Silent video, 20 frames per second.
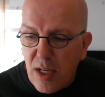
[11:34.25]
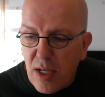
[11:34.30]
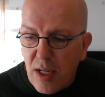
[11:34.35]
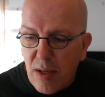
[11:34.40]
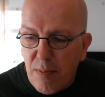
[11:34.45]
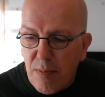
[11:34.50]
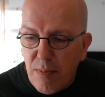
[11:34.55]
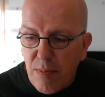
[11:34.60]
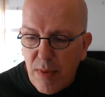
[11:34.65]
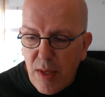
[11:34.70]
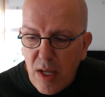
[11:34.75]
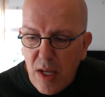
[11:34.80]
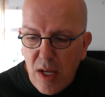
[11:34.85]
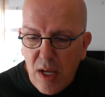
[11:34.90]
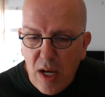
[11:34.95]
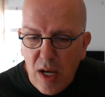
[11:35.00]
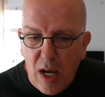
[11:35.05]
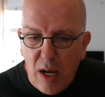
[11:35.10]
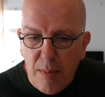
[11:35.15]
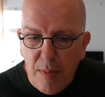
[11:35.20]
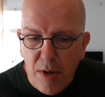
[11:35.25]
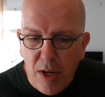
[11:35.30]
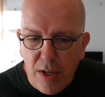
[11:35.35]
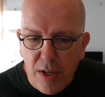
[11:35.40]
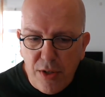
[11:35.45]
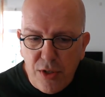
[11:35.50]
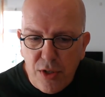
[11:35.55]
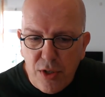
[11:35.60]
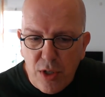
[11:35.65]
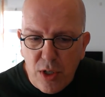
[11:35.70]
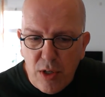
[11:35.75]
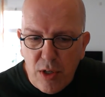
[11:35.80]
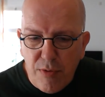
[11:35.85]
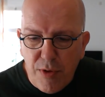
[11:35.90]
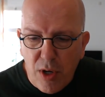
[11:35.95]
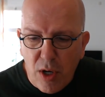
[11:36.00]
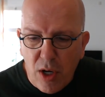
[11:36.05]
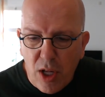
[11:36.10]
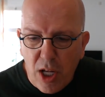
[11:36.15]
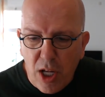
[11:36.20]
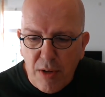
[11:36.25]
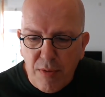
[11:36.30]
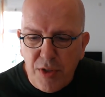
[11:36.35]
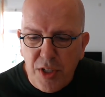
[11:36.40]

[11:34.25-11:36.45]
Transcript: I'm not sure if there are a lot